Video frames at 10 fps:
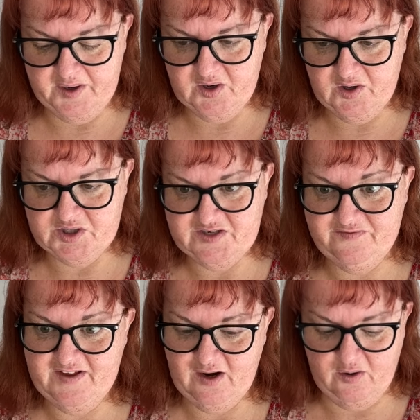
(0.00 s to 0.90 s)
got to
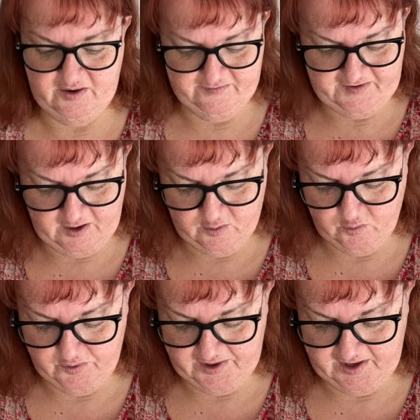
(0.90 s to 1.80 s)
fit it on a fat
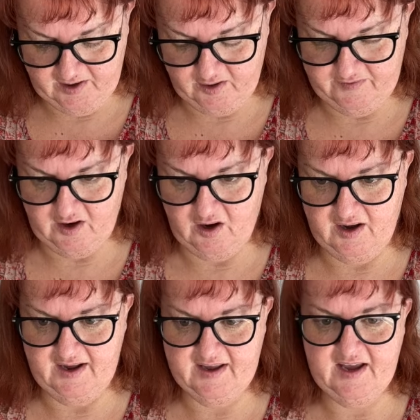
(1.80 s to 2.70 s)
quarter of a
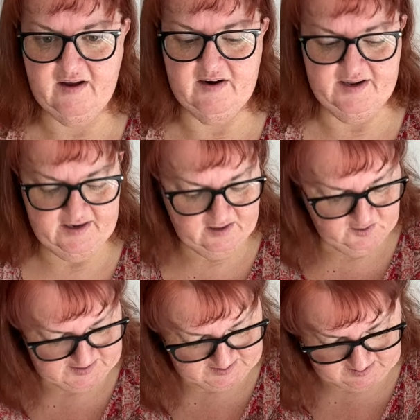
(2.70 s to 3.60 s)
higher count linen,
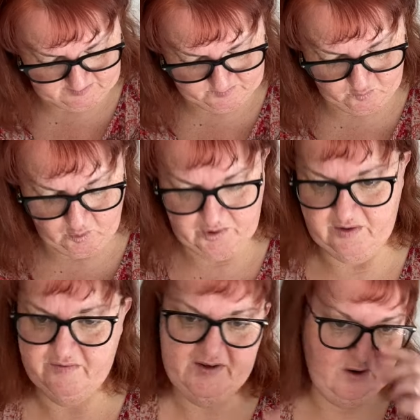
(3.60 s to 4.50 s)
because it
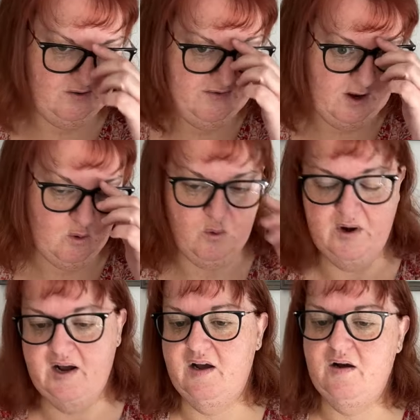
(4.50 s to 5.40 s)
wouldn't fit on a fat
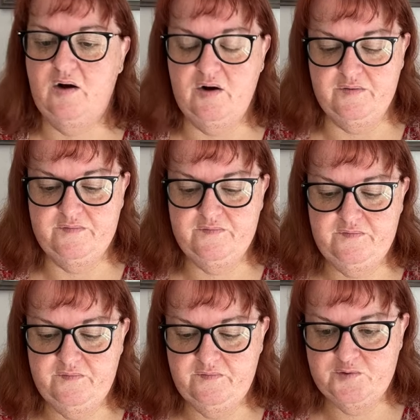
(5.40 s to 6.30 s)
quarter of
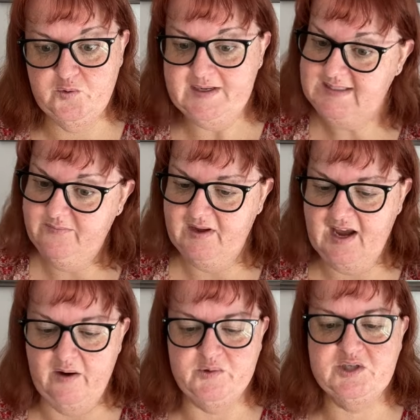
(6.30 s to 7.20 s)
27
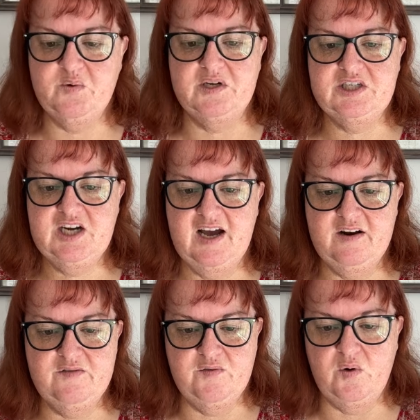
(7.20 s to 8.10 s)
count, which is what it's
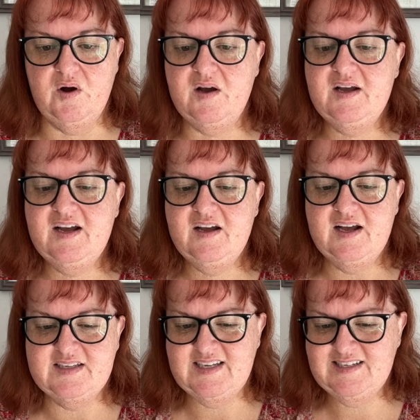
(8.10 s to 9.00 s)
charted for.
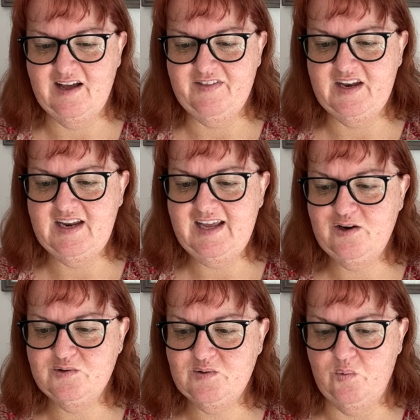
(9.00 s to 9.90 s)
It says, like, the
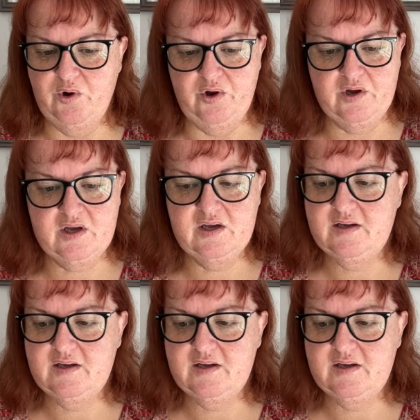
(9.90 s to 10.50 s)
needle's work